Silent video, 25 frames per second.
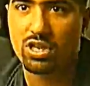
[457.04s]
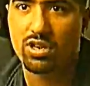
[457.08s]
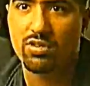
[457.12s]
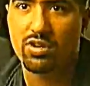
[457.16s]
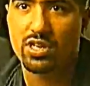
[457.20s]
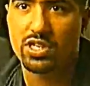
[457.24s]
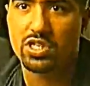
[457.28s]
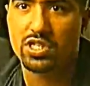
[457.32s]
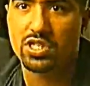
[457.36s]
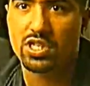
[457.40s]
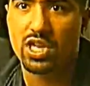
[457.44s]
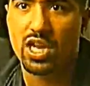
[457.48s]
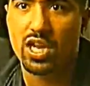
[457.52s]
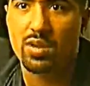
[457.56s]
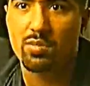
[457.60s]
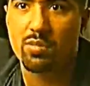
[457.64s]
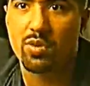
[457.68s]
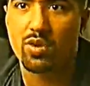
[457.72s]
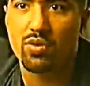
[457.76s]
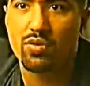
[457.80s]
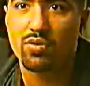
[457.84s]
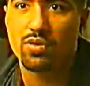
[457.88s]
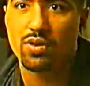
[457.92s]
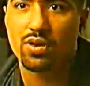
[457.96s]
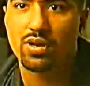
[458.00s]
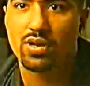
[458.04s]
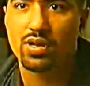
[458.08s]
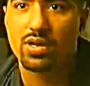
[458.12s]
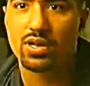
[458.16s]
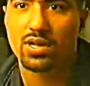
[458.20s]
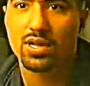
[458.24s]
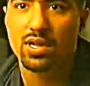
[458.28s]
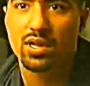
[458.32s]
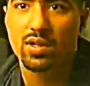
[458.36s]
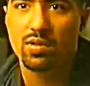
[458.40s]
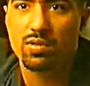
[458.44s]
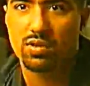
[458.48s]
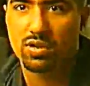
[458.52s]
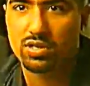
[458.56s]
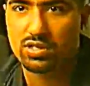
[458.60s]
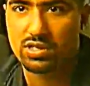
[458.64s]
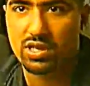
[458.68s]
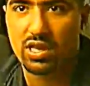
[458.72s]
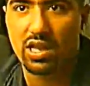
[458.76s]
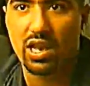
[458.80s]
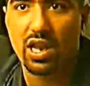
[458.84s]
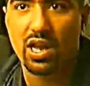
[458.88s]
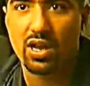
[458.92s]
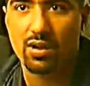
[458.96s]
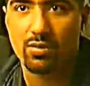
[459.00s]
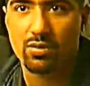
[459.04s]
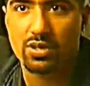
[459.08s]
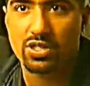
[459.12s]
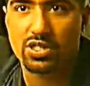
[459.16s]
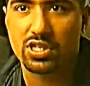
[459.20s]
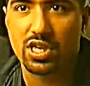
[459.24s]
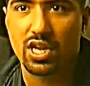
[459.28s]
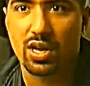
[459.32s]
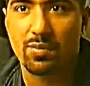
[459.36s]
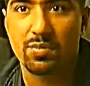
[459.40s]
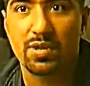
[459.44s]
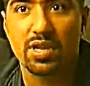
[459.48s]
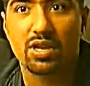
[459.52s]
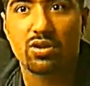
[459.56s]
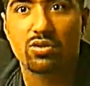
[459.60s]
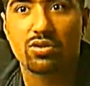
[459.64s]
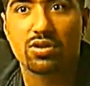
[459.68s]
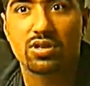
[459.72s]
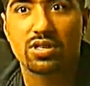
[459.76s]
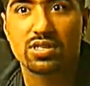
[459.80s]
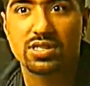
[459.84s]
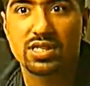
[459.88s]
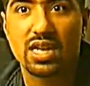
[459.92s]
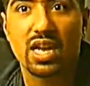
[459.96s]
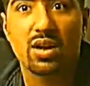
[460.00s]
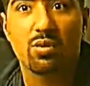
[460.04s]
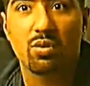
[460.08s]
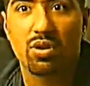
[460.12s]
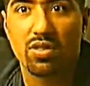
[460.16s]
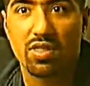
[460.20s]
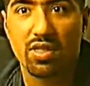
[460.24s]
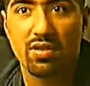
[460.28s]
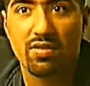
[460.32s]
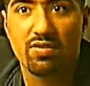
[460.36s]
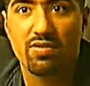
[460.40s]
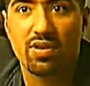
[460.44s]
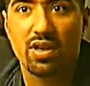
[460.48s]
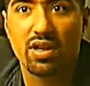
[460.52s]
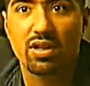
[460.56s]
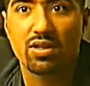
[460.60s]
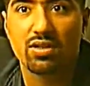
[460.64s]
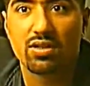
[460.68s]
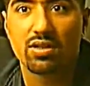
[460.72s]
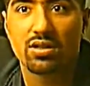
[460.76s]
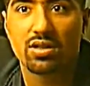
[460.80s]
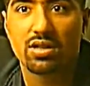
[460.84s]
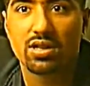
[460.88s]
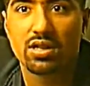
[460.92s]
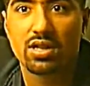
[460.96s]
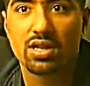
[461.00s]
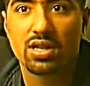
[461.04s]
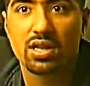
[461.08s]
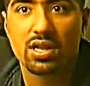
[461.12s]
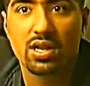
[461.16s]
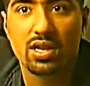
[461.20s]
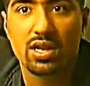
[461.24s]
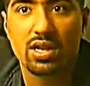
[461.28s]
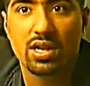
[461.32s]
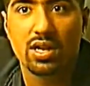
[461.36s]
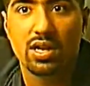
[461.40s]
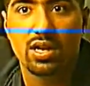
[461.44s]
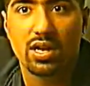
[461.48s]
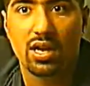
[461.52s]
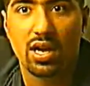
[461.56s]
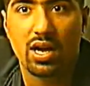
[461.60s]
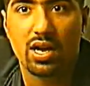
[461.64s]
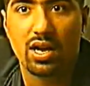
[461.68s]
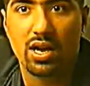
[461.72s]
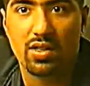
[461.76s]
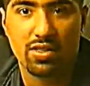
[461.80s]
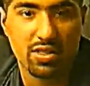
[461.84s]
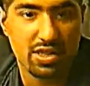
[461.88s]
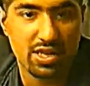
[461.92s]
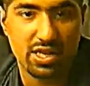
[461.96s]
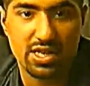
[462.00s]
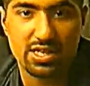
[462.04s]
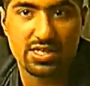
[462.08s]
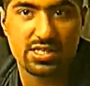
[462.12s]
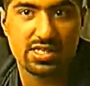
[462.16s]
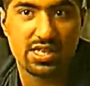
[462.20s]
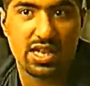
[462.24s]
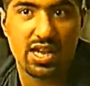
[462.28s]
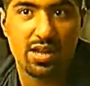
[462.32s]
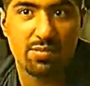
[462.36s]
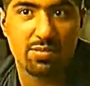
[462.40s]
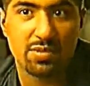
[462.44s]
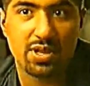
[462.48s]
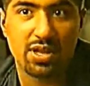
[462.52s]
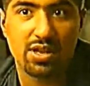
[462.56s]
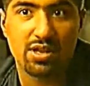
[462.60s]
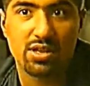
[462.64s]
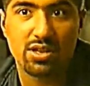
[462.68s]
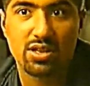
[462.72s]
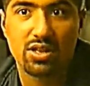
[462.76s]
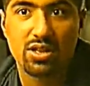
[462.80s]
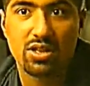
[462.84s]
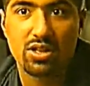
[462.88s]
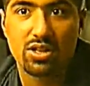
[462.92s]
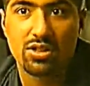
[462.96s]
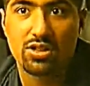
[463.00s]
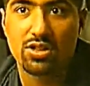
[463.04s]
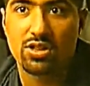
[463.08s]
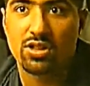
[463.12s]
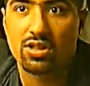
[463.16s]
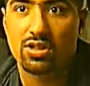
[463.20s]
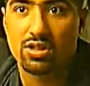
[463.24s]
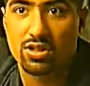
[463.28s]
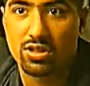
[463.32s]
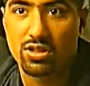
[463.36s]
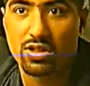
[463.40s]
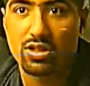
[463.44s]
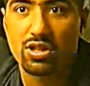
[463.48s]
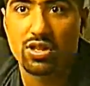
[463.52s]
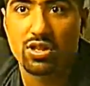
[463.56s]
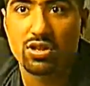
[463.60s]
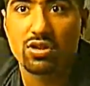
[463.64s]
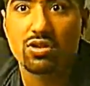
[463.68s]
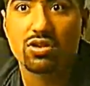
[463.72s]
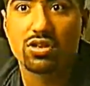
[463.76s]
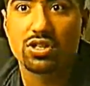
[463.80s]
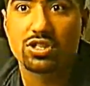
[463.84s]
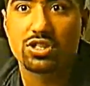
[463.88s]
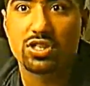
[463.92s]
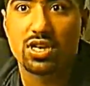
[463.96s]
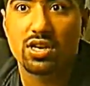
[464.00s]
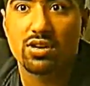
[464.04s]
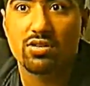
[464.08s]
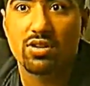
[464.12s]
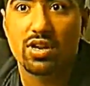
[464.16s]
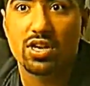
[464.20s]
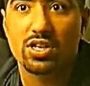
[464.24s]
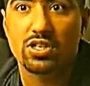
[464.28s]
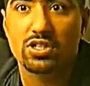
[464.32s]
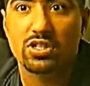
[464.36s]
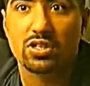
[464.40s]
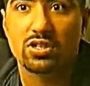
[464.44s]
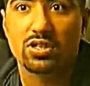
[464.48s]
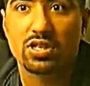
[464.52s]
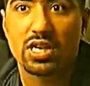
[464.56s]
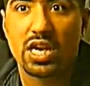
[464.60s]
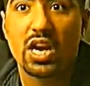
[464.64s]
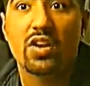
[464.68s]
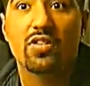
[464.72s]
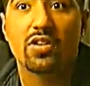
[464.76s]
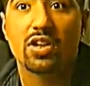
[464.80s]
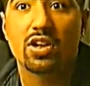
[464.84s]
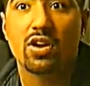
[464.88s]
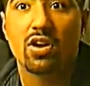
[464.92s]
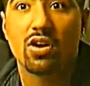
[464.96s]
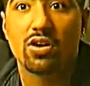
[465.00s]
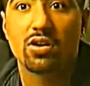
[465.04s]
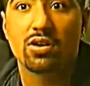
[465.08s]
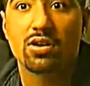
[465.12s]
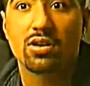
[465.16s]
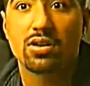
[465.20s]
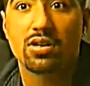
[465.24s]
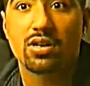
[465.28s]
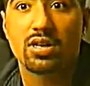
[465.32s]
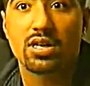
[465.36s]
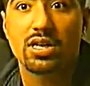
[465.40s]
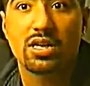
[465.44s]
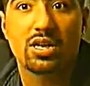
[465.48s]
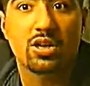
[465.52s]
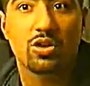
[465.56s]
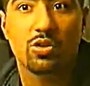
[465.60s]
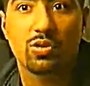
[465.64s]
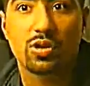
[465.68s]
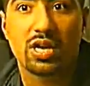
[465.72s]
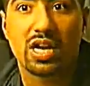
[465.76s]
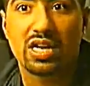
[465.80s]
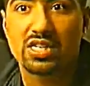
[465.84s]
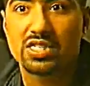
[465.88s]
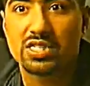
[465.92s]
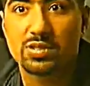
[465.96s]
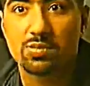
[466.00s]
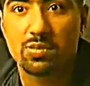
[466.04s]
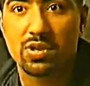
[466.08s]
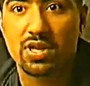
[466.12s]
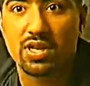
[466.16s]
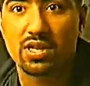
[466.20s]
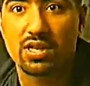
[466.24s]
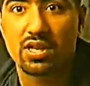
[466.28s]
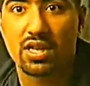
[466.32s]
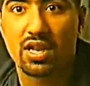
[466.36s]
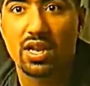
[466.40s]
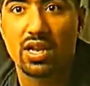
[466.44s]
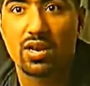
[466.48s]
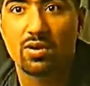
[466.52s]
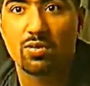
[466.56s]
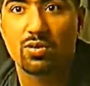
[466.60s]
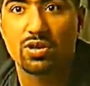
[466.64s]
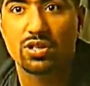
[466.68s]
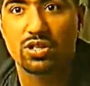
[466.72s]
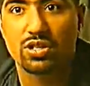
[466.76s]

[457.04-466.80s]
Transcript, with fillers: older generation came over, because of the language gap, they couldn't say what they felt. And I think it's time that the younger generation carry on, who can speak the